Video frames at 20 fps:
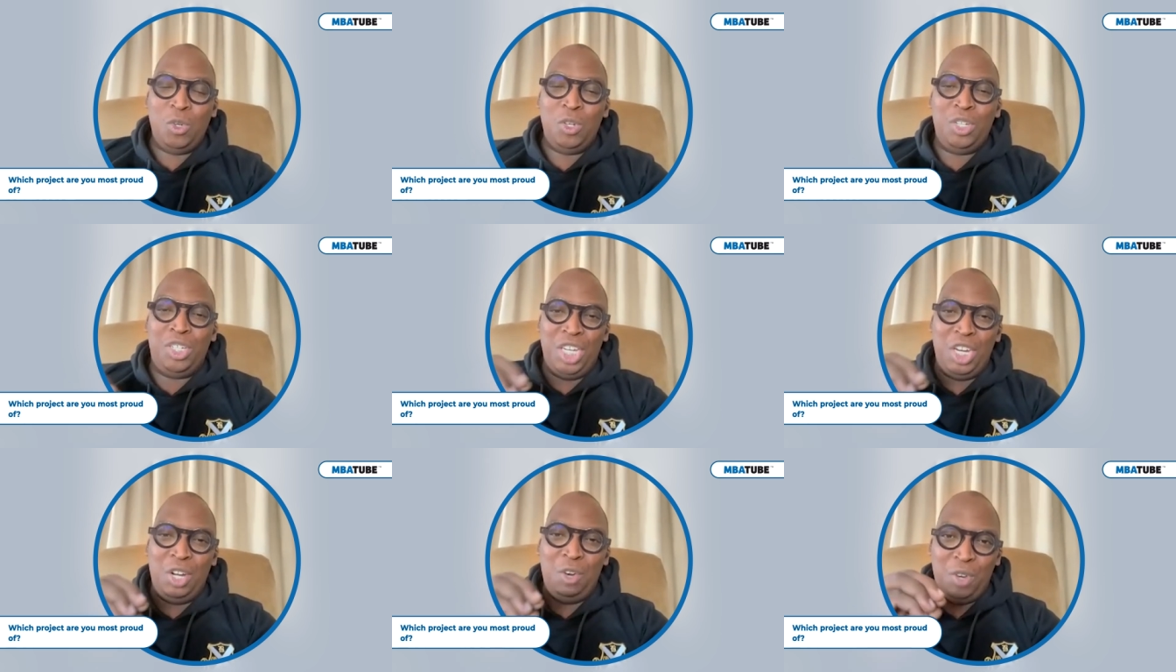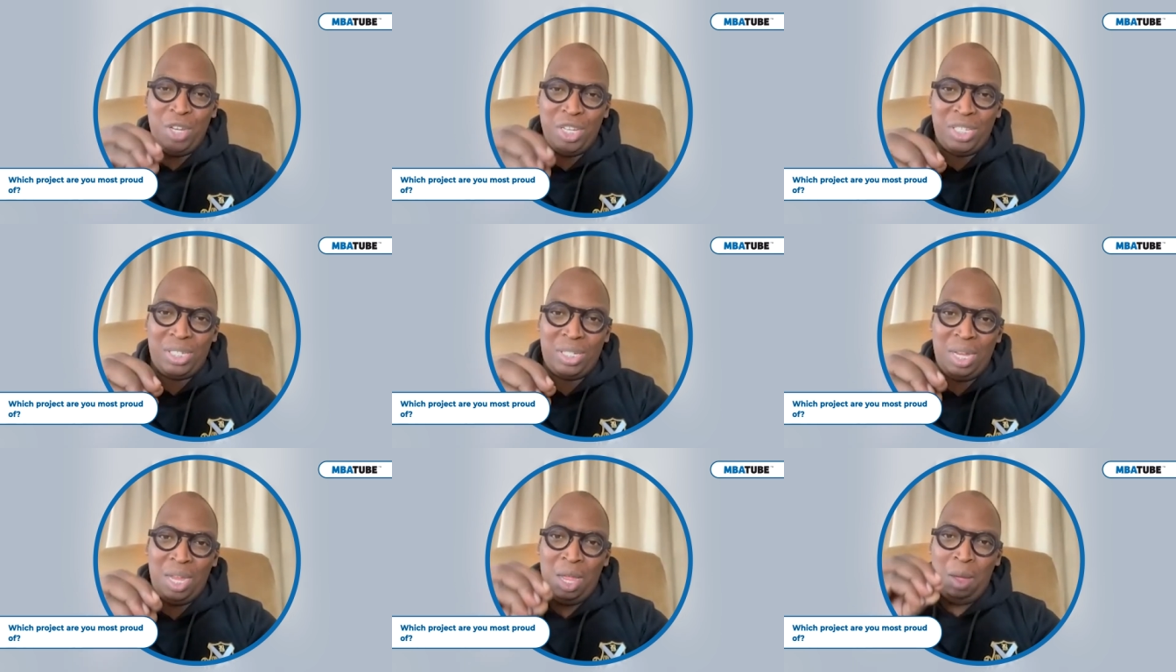to
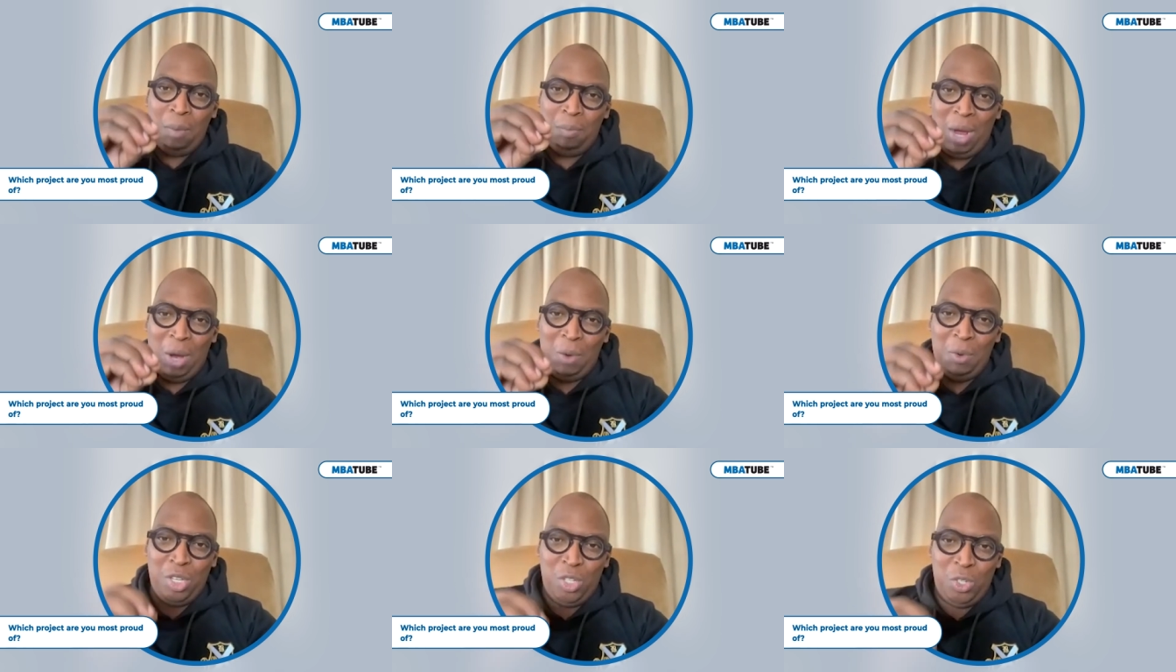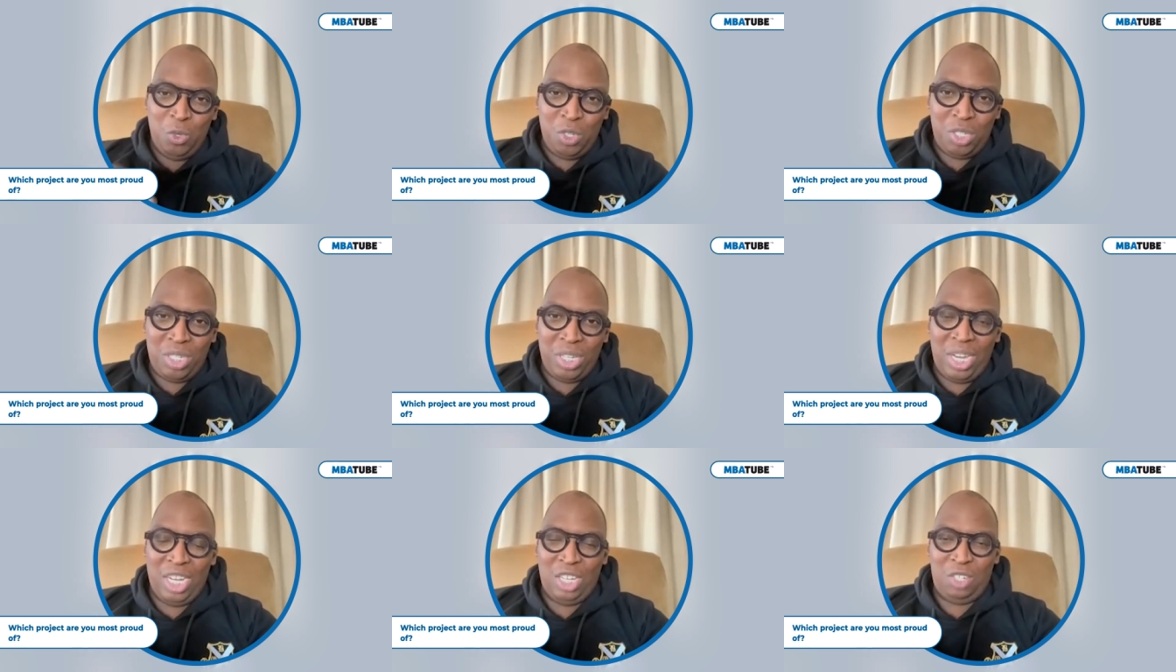de-risk by
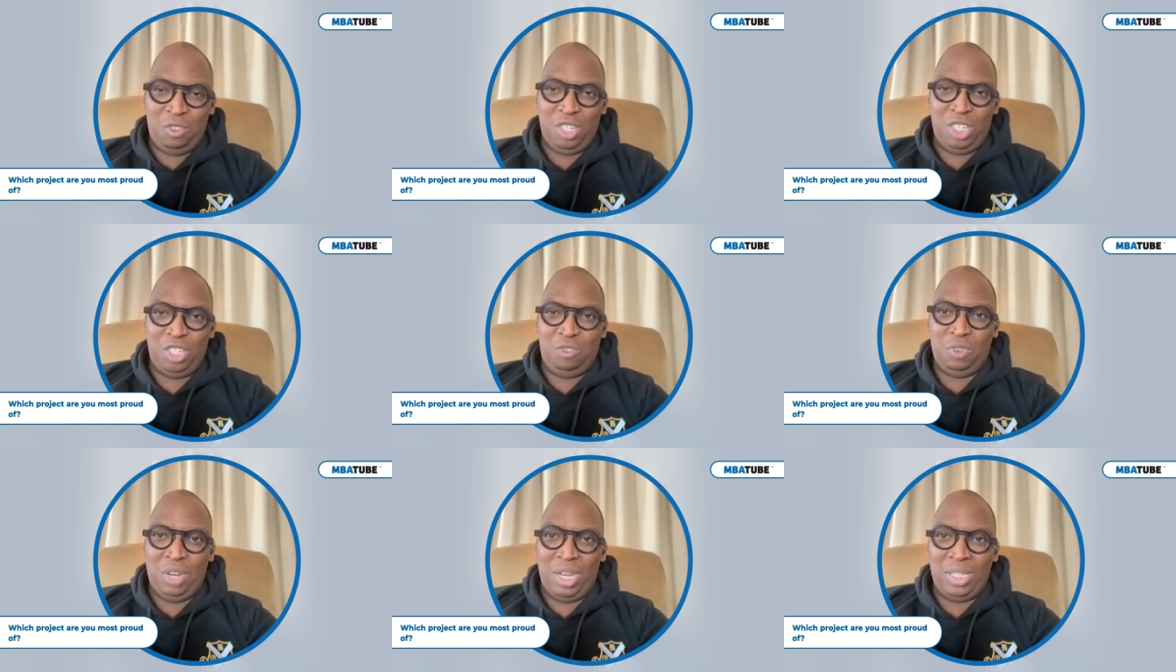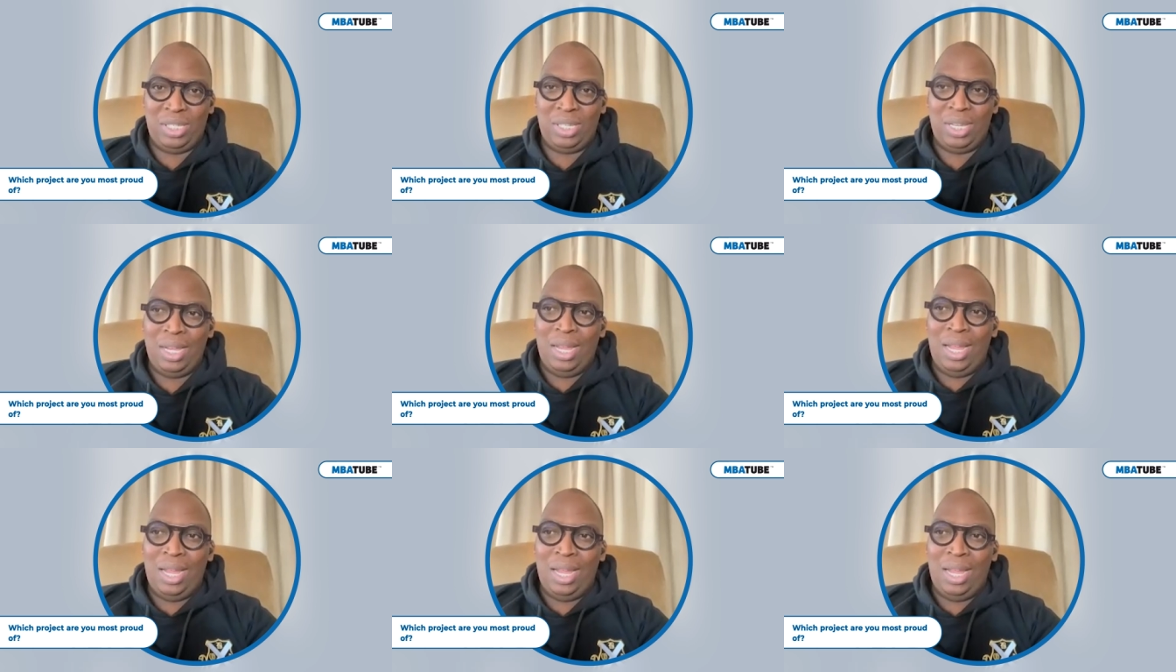reducing interest rates.